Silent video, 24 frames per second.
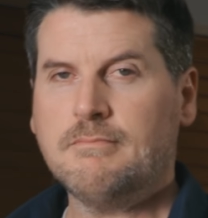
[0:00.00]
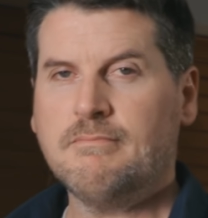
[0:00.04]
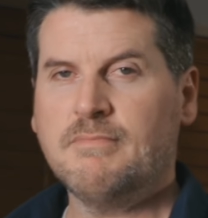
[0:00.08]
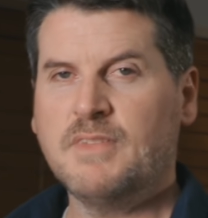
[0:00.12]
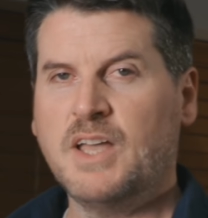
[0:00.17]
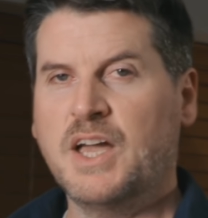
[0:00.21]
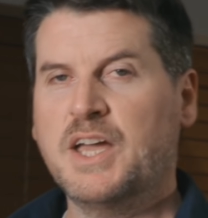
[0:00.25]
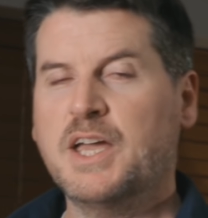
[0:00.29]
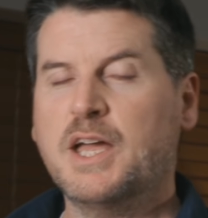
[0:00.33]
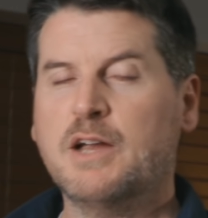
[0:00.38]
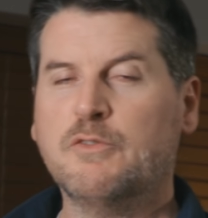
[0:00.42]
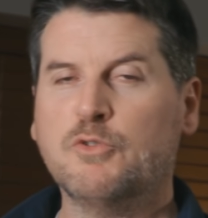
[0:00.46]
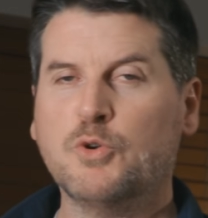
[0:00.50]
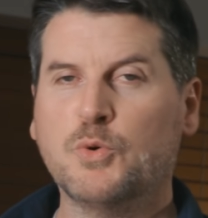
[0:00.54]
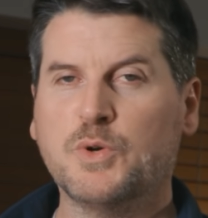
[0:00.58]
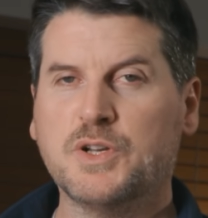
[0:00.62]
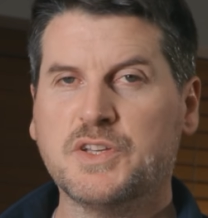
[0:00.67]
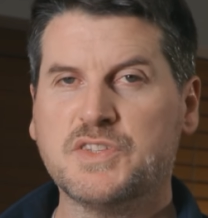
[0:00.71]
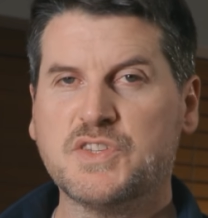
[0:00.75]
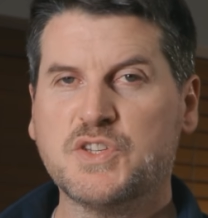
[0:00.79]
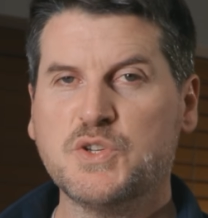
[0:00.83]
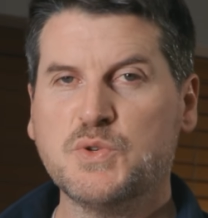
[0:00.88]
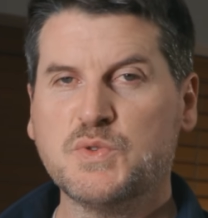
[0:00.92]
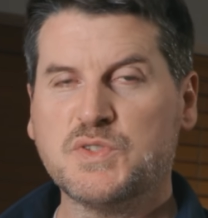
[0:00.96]
Hey everyone,
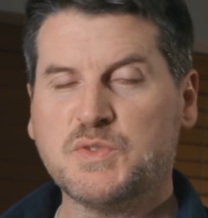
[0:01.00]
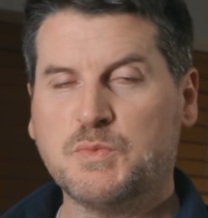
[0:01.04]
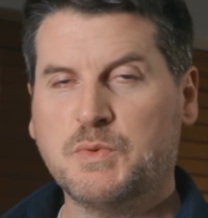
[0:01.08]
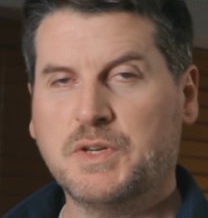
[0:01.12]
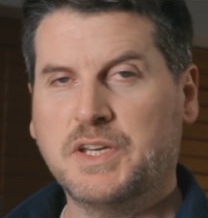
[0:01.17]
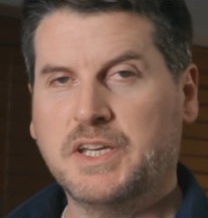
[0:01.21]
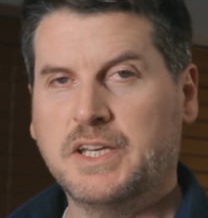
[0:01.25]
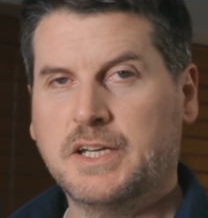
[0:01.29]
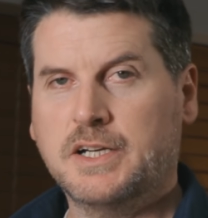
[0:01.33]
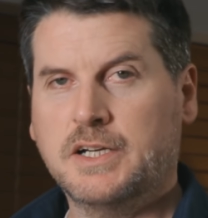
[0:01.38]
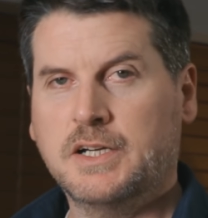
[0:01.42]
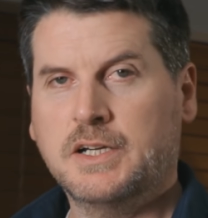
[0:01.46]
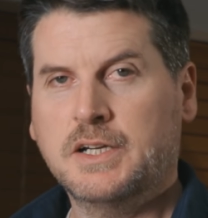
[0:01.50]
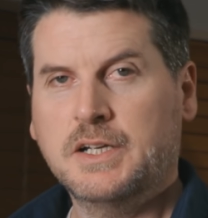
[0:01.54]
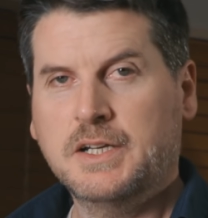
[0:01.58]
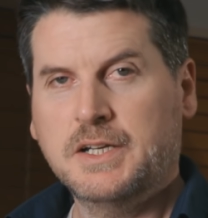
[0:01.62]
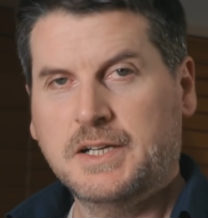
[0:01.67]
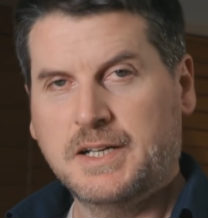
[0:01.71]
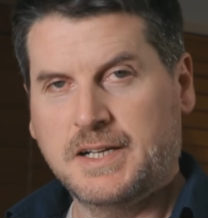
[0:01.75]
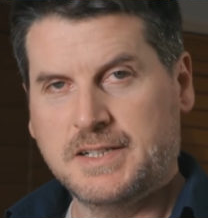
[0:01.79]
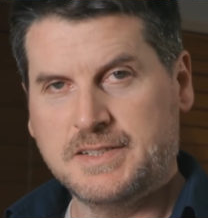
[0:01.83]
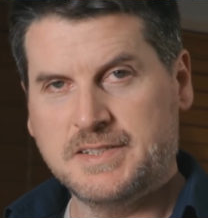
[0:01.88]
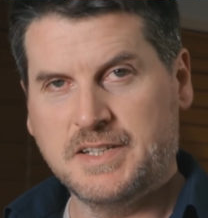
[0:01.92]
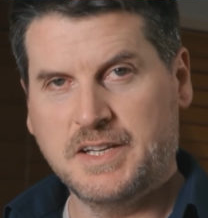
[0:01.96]
it's Hugh Sweeney here,
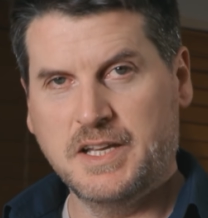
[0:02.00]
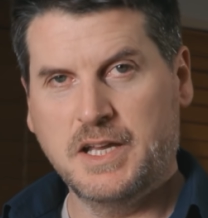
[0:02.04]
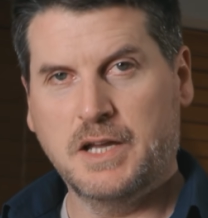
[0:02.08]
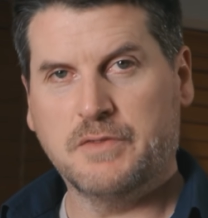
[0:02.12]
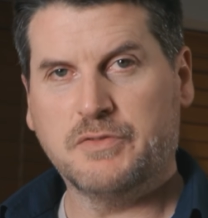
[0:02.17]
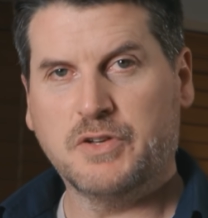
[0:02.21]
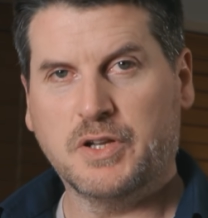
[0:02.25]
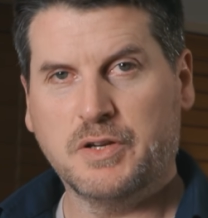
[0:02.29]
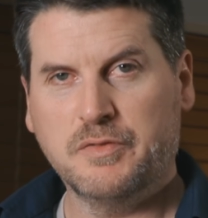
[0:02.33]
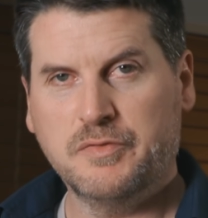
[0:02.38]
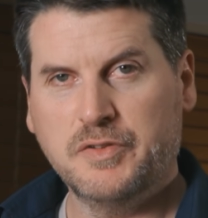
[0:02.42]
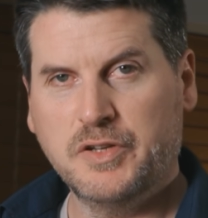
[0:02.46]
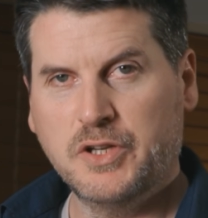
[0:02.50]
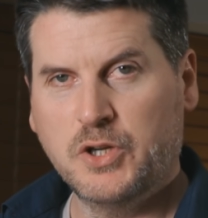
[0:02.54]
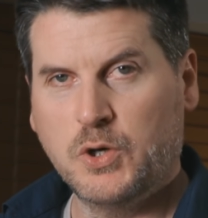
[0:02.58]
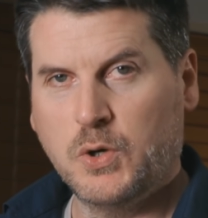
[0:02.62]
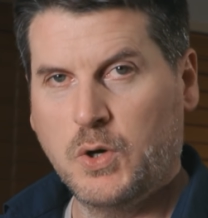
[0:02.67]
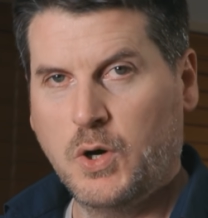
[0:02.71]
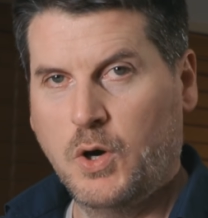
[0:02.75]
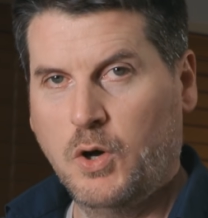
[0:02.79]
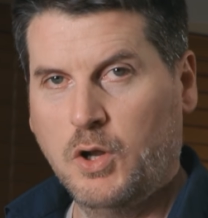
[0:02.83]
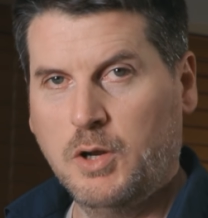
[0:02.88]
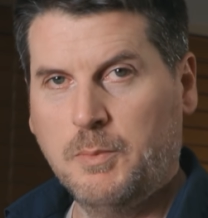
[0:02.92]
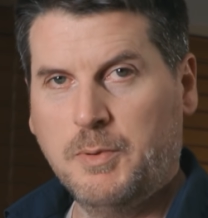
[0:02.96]
and today I've got a video
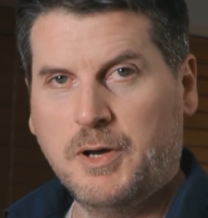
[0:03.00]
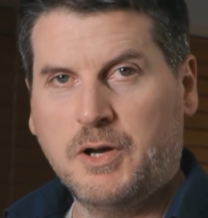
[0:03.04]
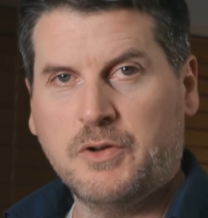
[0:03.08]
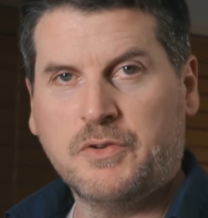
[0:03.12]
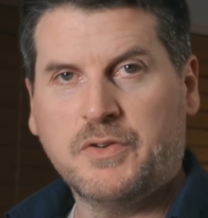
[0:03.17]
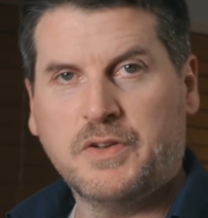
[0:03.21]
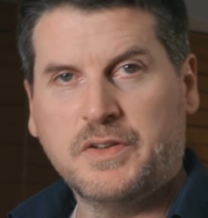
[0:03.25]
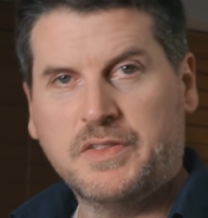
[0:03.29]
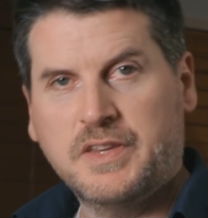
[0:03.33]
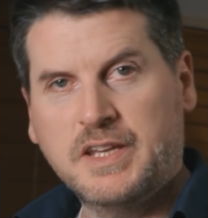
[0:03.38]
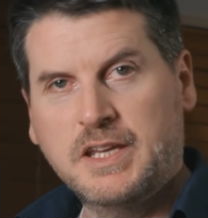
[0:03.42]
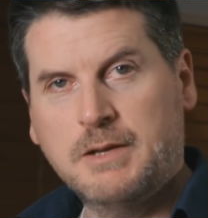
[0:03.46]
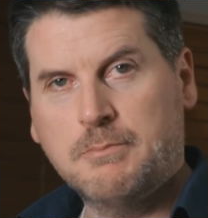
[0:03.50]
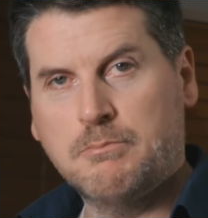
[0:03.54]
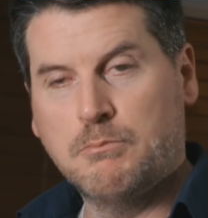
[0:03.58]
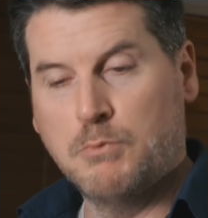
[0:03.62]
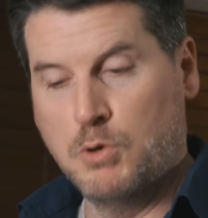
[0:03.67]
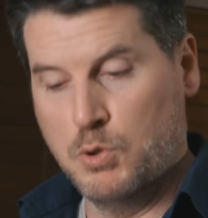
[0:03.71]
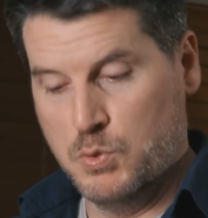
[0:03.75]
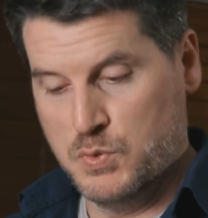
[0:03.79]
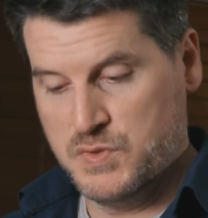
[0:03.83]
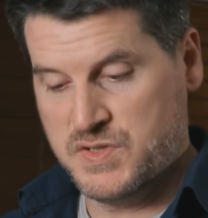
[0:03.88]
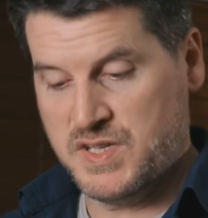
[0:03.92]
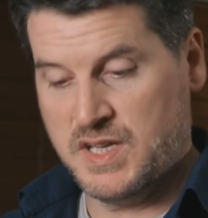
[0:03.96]
all about the
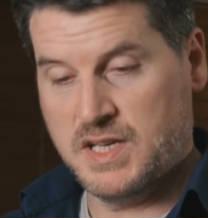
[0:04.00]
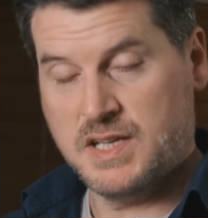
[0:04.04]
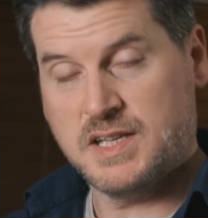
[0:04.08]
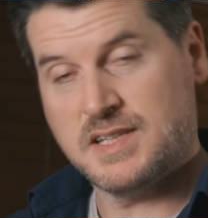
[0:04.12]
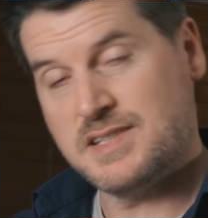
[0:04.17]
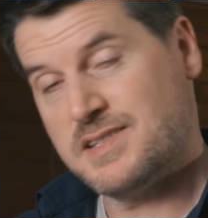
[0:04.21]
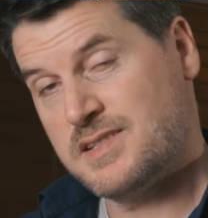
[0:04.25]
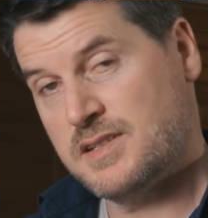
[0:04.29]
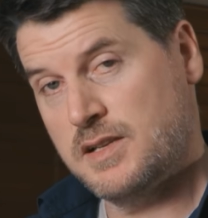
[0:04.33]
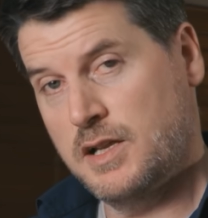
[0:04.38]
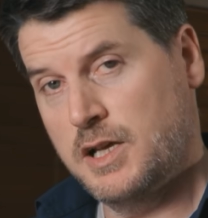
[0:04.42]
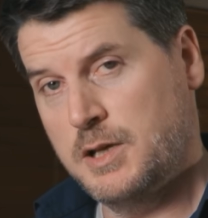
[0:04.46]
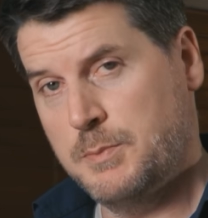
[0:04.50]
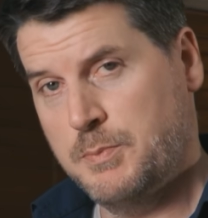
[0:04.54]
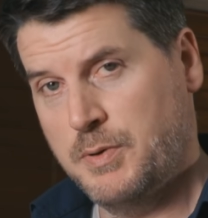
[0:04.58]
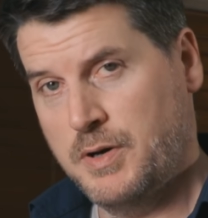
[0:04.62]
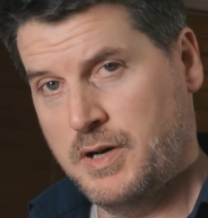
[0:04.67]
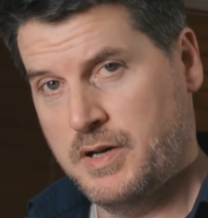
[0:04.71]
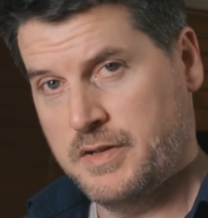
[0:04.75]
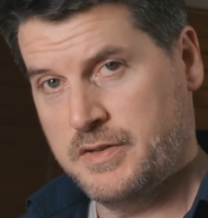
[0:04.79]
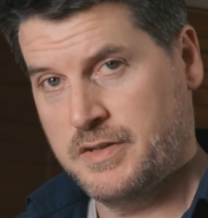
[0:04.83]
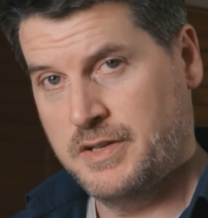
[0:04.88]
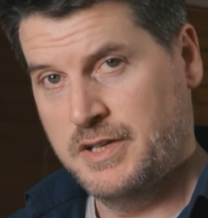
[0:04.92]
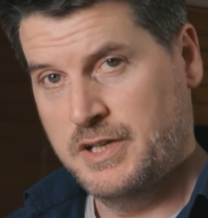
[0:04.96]
Moza
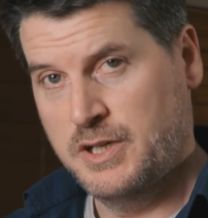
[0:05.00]
Slypod,